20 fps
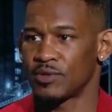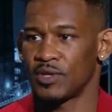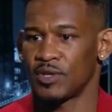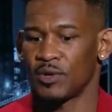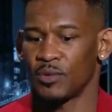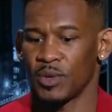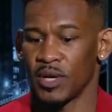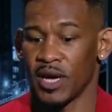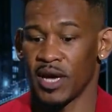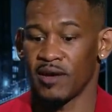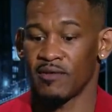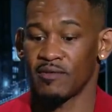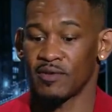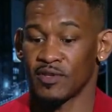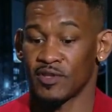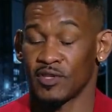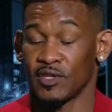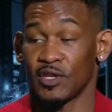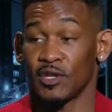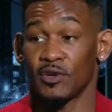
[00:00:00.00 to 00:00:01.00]
You know, we have a
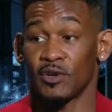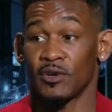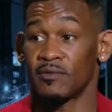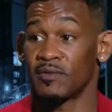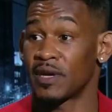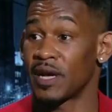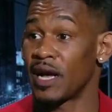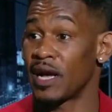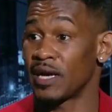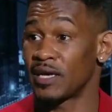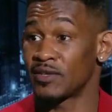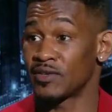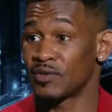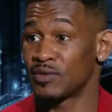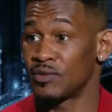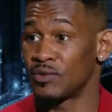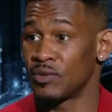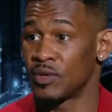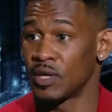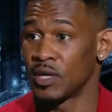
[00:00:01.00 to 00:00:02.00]
slur of guys
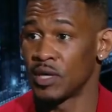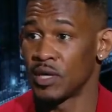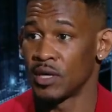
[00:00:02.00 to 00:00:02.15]
who